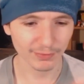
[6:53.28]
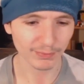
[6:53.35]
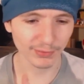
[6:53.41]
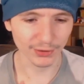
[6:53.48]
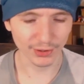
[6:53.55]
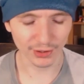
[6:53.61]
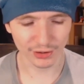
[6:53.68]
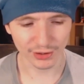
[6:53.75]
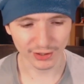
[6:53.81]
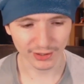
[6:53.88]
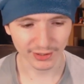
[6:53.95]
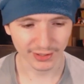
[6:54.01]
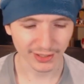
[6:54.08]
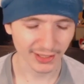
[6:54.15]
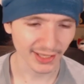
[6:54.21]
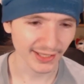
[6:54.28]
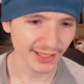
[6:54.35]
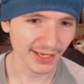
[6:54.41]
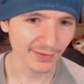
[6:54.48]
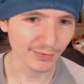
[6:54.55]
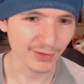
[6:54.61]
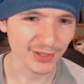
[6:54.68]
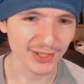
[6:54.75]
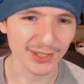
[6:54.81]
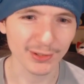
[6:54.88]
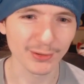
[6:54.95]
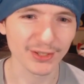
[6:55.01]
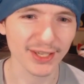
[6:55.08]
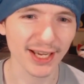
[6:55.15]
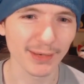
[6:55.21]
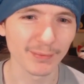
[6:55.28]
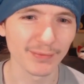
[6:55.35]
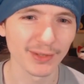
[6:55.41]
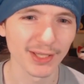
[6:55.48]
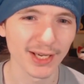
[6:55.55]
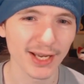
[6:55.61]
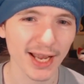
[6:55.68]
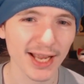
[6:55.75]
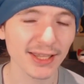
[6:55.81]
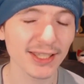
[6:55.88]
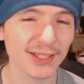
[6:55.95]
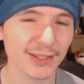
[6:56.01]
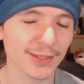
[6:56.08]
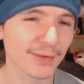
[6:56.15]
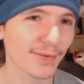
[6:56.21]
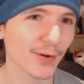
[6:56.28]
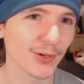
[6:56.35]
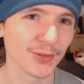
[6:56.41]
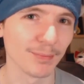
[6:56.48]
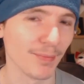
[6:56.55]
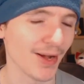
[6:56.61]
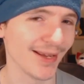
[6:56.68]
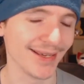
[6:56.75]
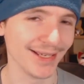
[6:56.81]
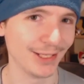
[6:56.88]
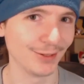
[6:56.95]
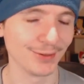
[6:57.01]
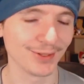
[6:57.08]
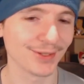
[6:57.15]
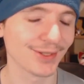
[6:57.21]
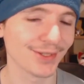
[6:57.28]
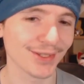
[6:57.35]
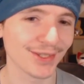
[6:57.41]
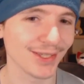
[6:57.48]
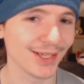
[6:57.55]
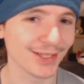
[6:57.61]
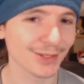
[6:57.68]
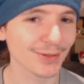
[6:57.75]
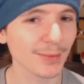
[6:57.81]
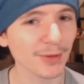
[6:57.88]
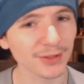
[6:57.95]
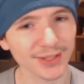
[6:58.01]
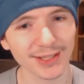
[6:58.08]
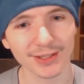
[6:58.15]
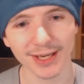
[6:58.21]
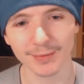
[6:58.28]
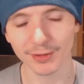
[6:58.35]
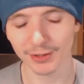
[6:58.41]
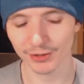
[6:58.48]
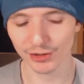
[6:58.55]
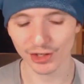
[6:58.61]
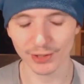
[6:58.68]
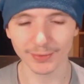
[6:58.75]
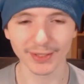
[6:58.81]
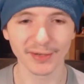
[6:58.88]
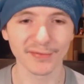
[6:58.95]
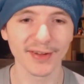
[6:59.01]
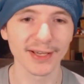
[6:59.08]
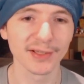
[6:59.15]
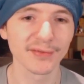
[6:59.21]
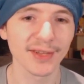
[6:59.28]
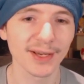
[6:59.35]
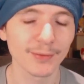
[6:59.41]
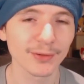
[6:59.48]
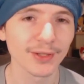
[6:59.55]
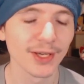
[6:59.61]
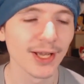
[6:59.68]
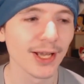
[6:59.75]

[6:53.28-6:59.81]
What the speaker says: production, like, every single time, at least as far as my ears see it, so I'm not generally a fan of that one,